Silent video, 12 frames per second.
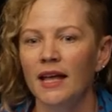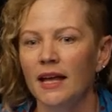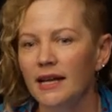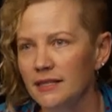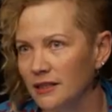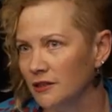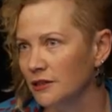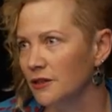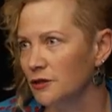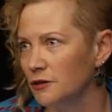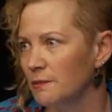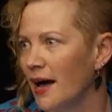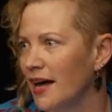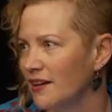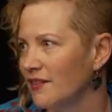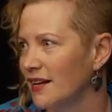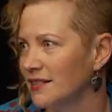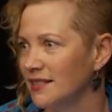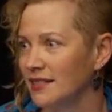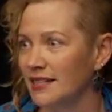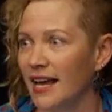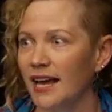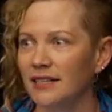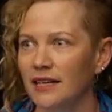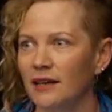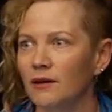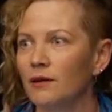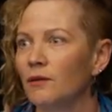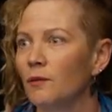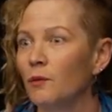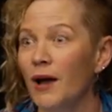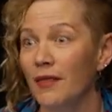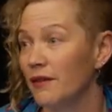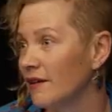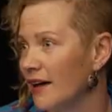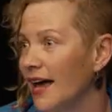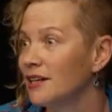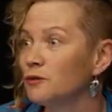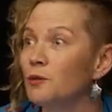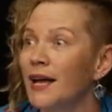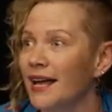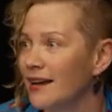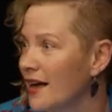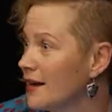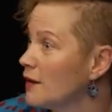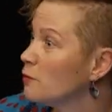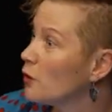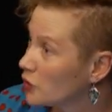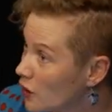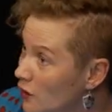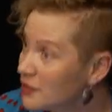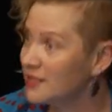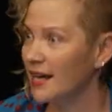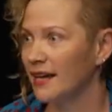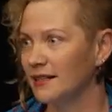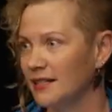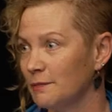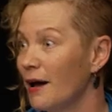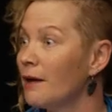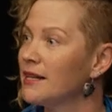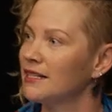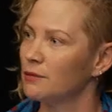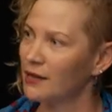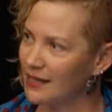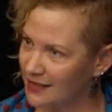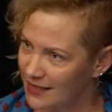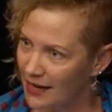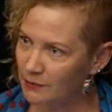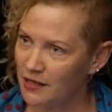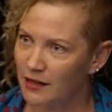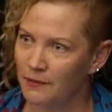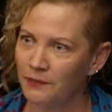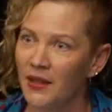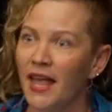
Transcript: is a crucial part of understanding whether and when and in what contexts publics will accept them.